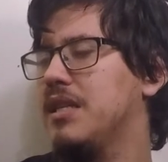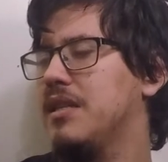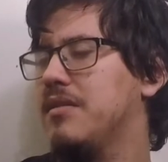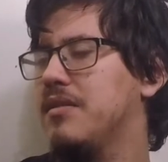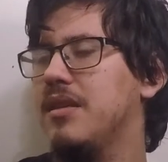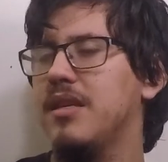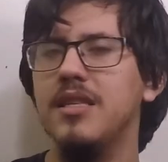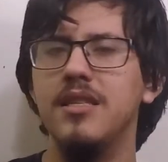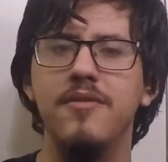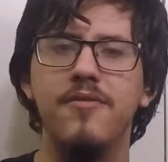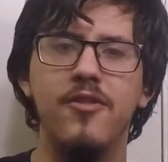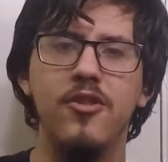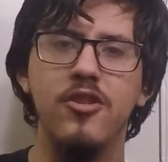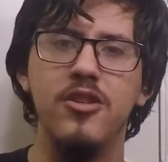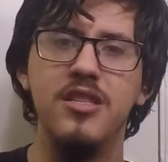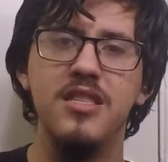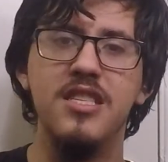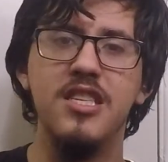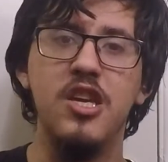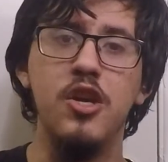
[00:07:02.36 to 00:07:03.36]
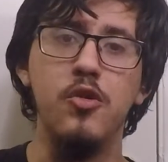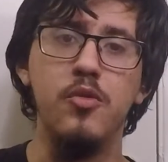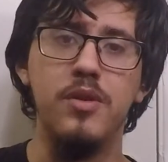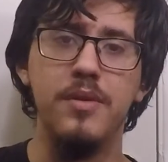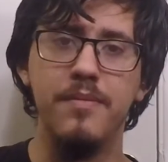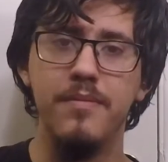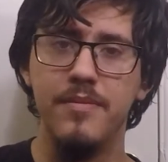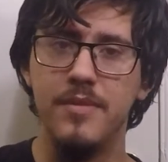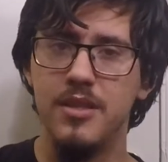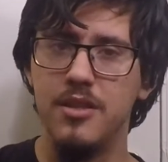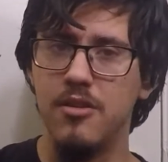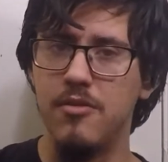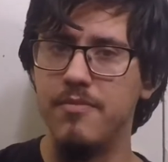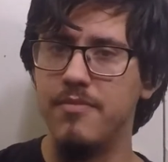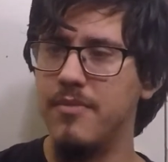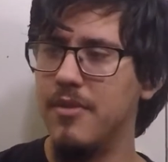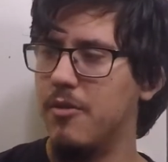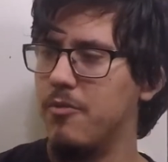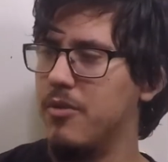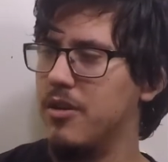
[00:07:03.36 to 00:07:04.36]
and I've heard it's cute, so
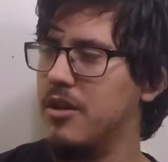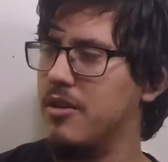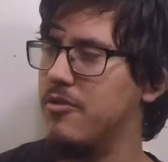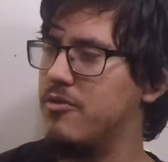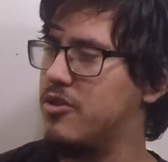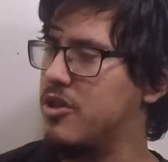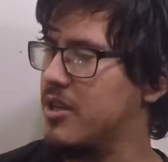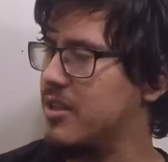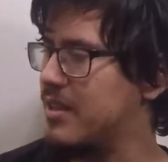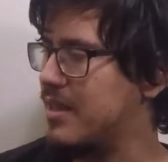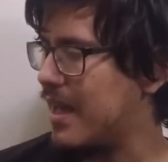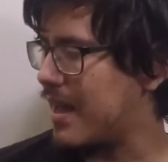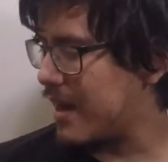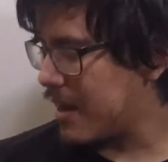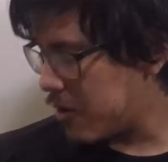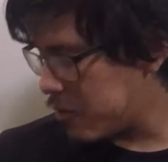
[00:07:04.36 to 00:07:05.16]
we're gonna go check that